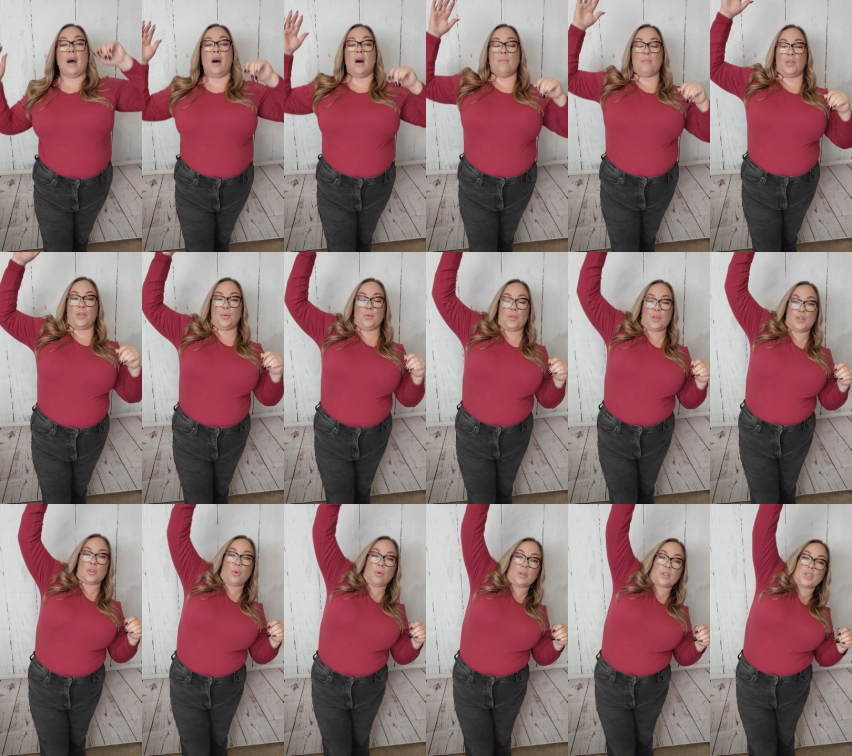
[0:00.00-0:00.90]
um, through the
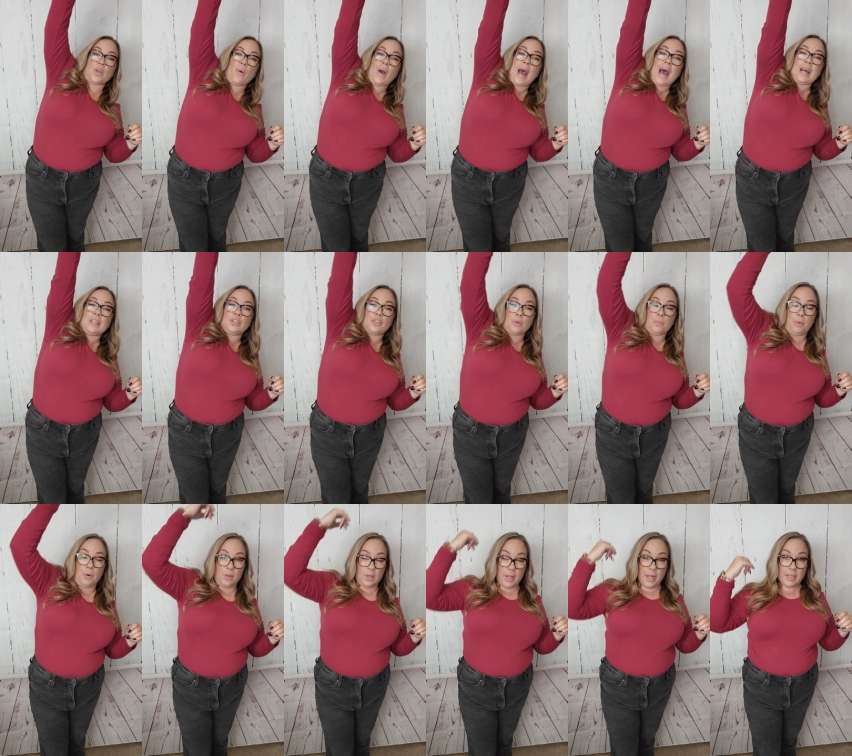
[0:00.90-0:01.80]
torso as you're
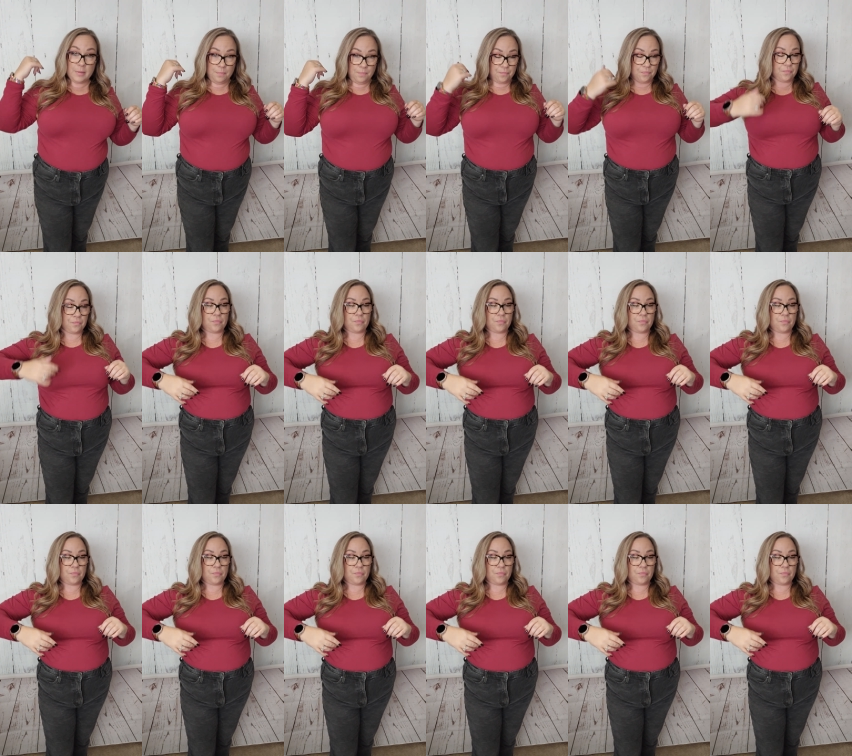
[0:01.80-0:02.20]
pulling.